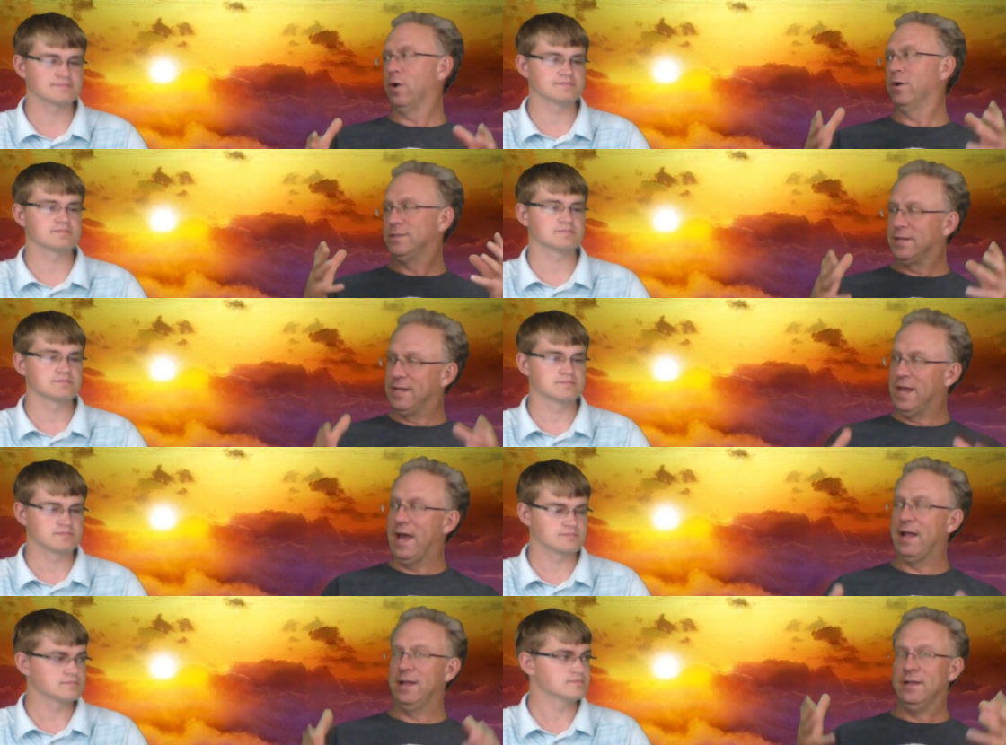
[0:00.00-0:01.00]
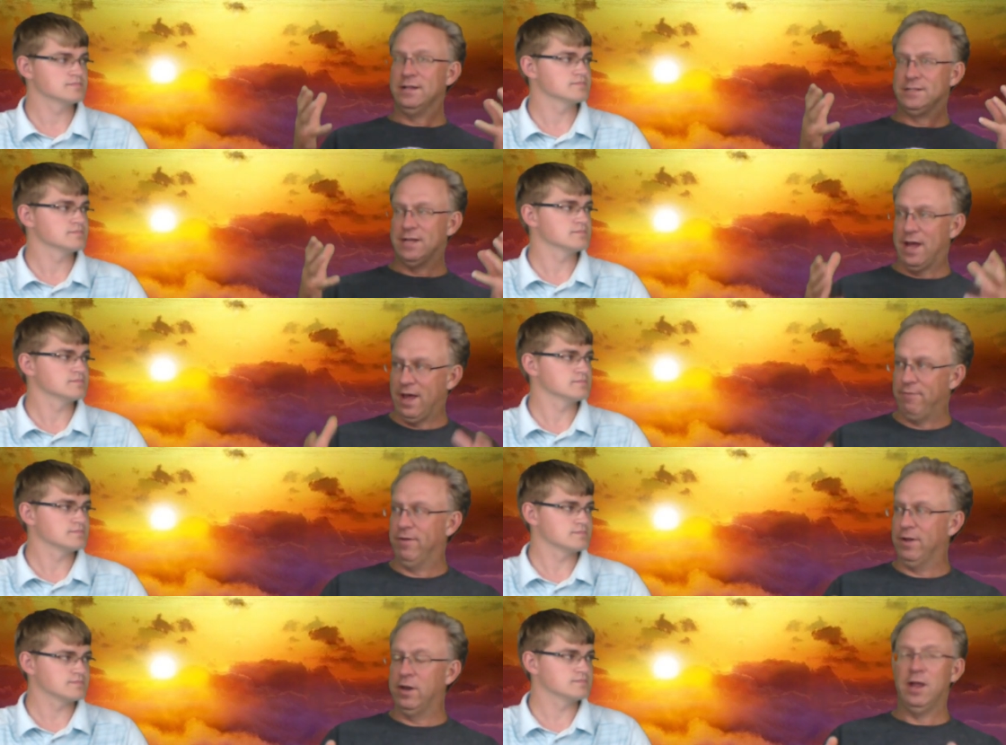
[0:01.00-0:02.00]
Speaker 1: to get to
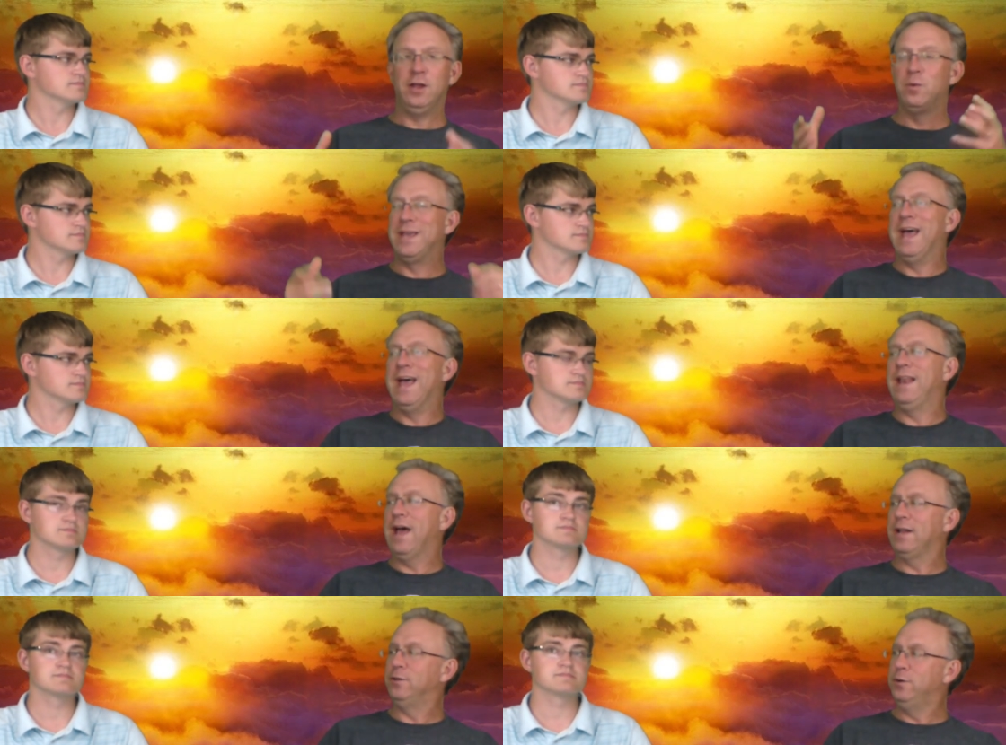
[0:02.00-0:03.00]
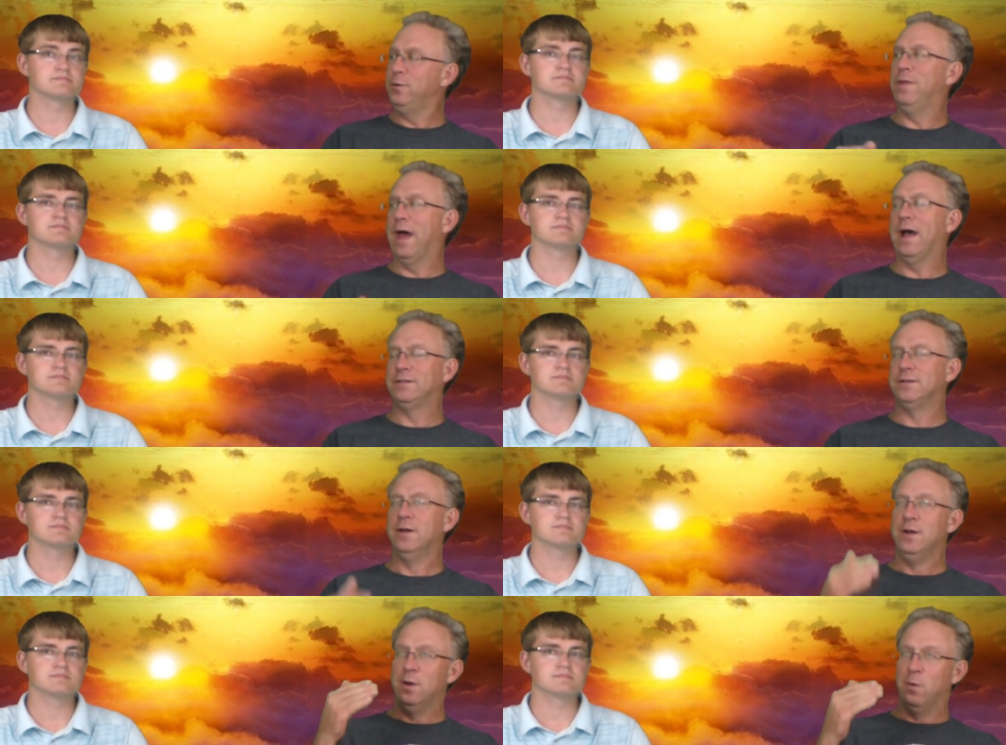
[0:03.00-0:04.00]
heaven. You cannot do that
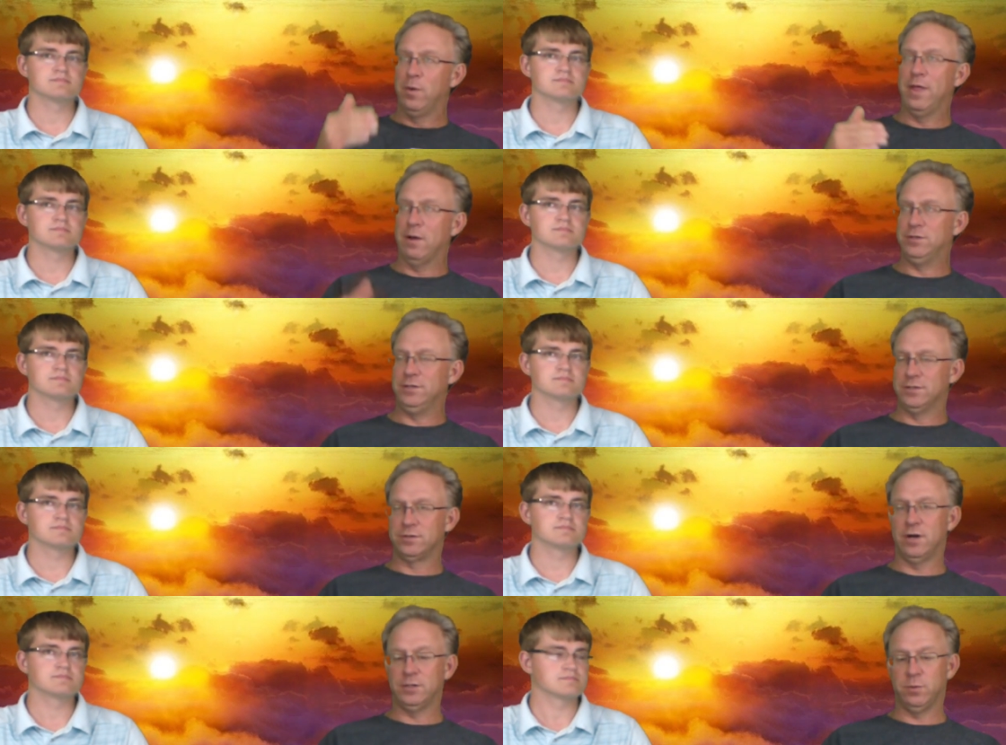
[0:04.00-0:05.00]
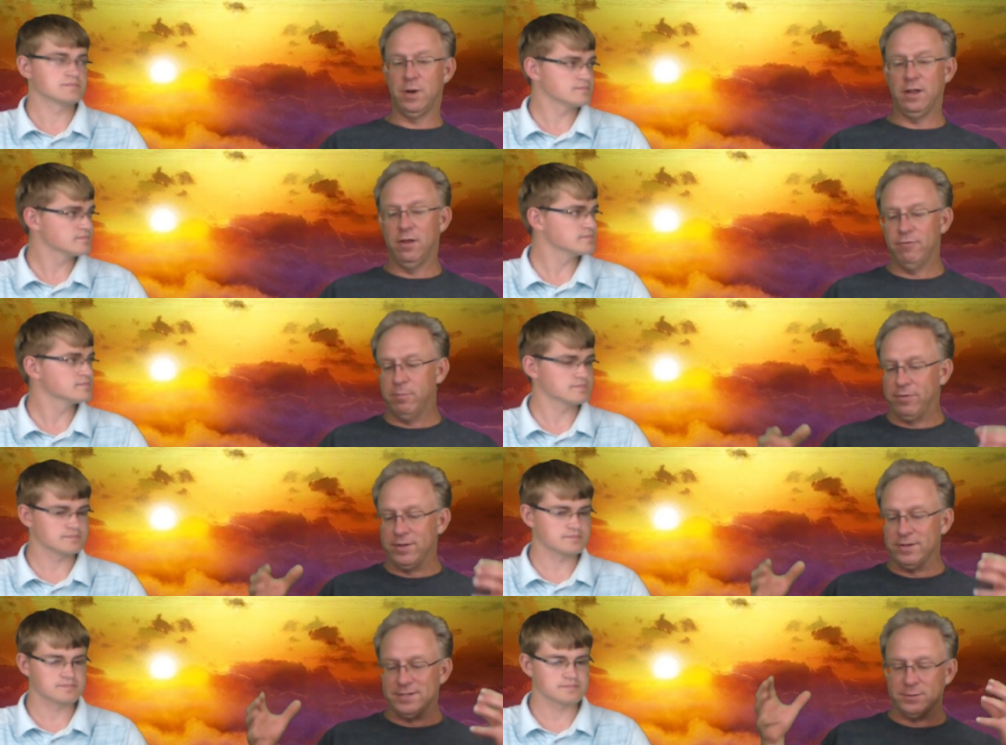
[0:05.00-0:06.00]
without Jesus Christ. What I love about
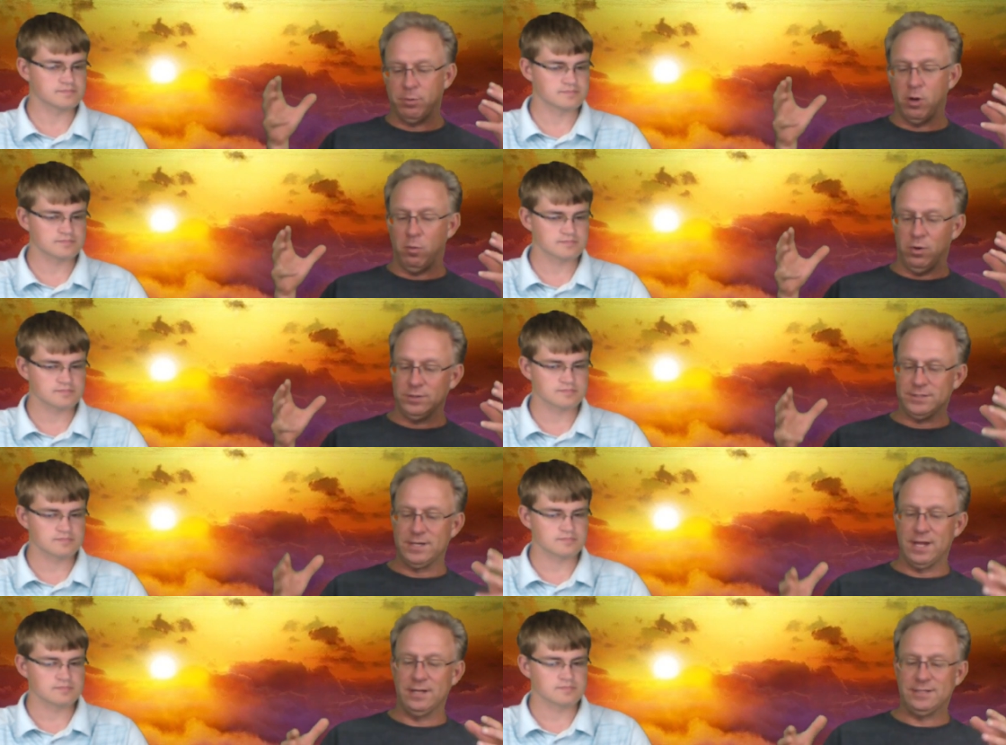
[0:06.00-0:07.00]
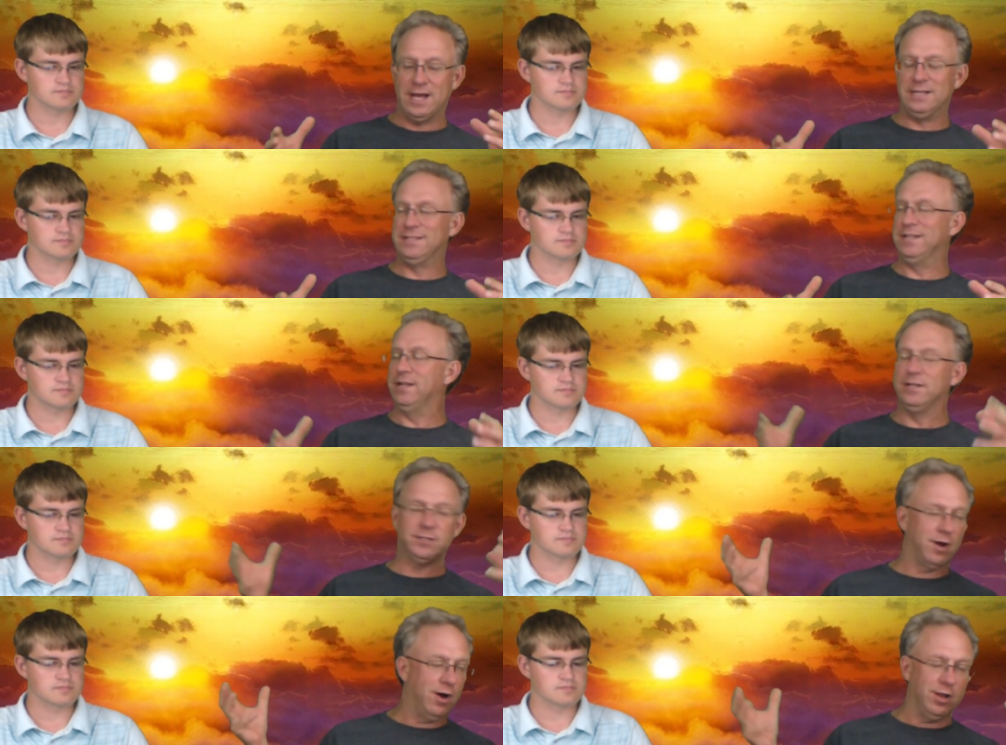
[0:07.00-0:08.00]
this is Paul once again ties in it's
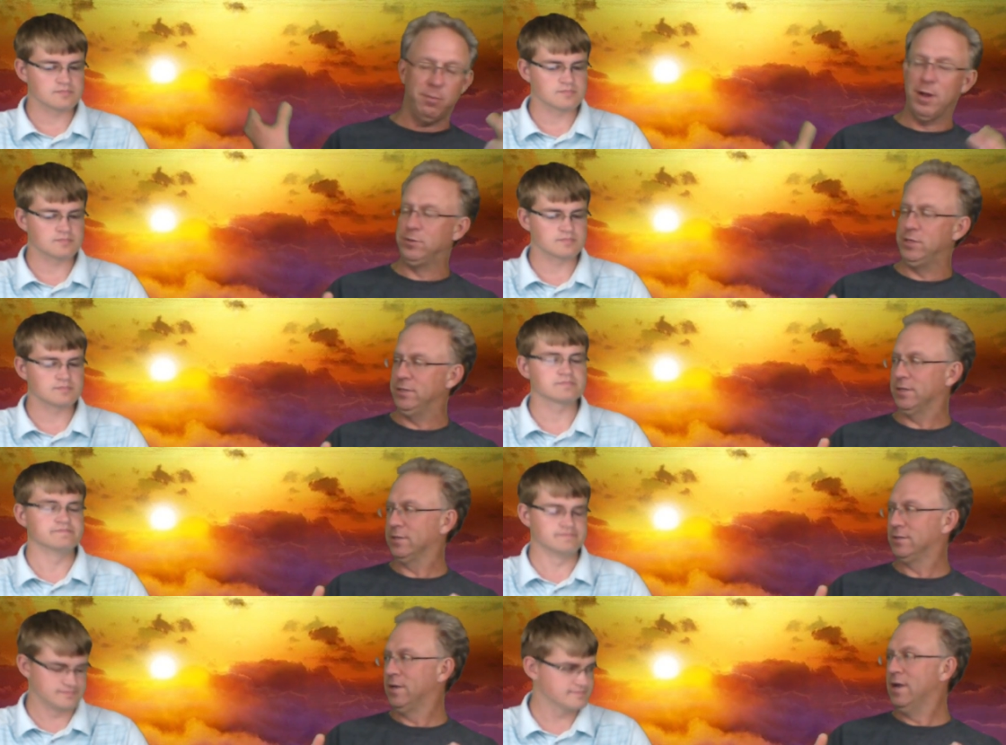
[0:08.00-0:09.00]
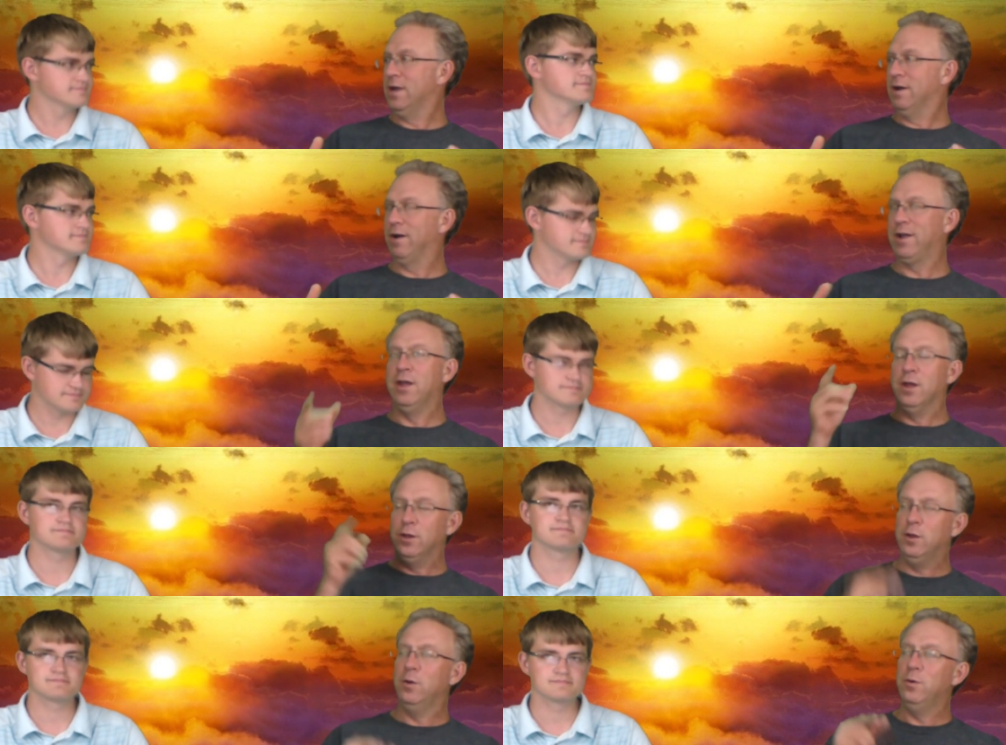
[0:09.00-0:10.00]
all about Jesus, right?
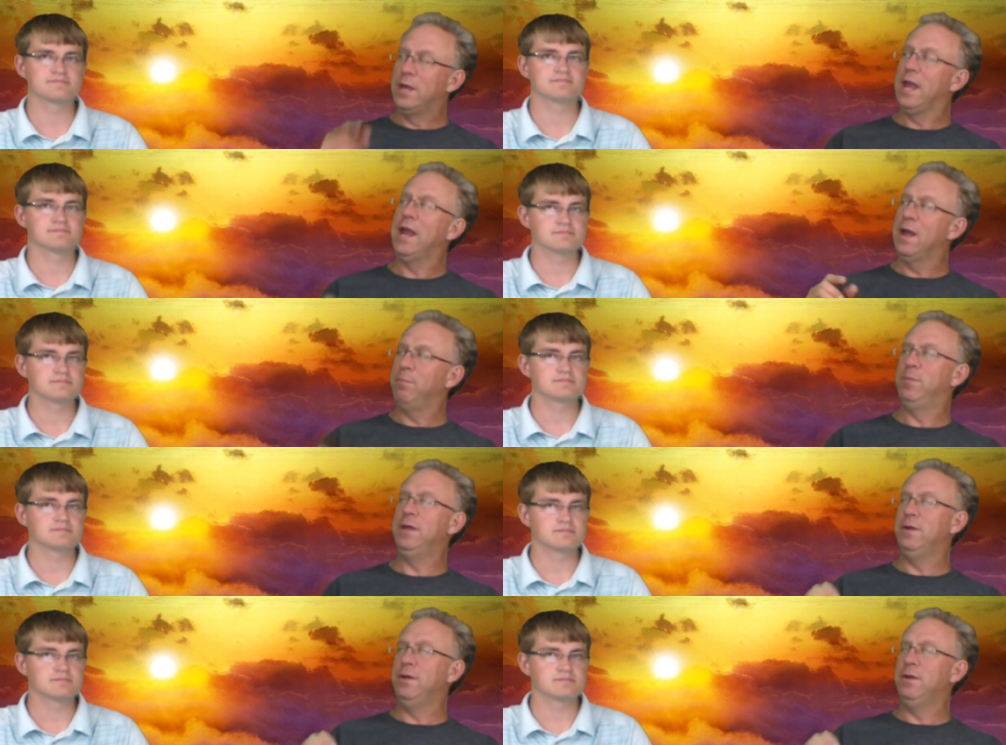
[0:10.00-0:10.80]
You can't be